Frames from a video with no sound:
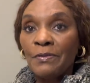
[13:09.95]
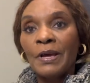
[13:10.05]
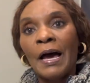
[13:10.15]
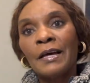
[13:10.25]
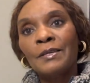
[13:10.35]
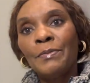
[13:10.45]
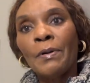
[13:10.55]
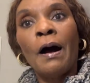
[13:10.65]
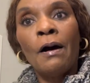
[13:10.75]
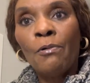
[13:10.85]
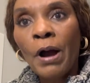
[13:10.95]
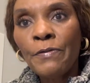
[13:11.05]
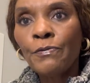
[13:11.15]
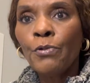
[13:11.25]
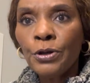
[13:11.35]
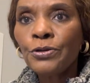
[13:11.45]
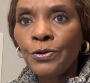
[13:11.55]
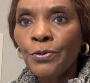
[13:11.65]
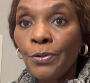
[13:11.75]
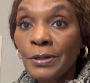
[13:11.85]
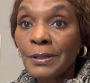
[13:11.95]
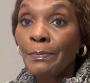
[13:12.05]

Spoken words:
they asked me, our wife, what do you want?